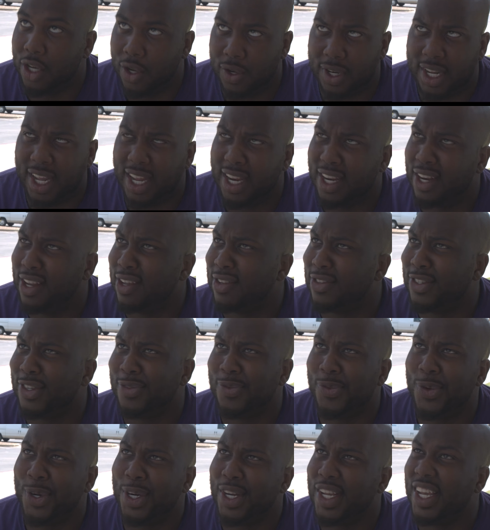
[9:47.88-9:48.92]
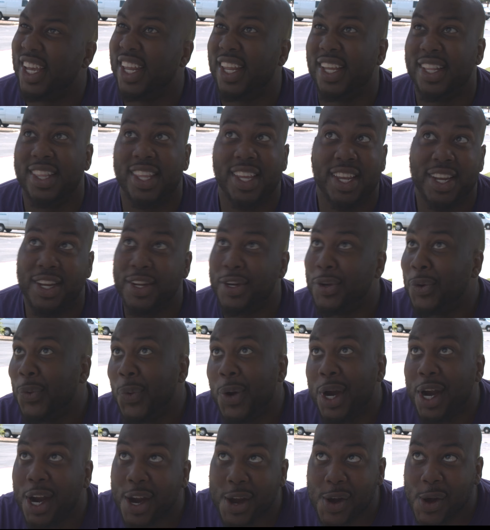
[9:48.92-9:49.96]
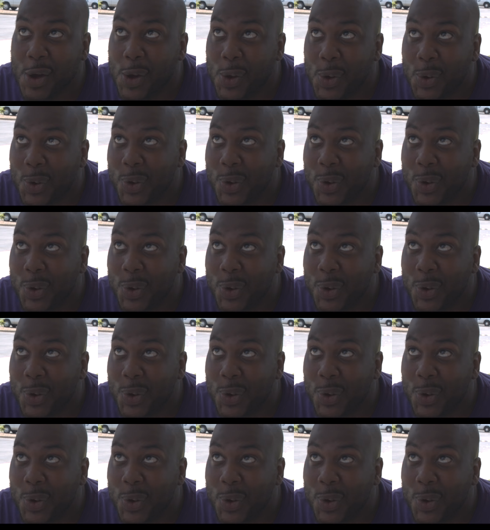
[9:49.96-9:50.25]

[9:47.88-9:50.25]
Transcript: know Daddy loves you more than anything in the world?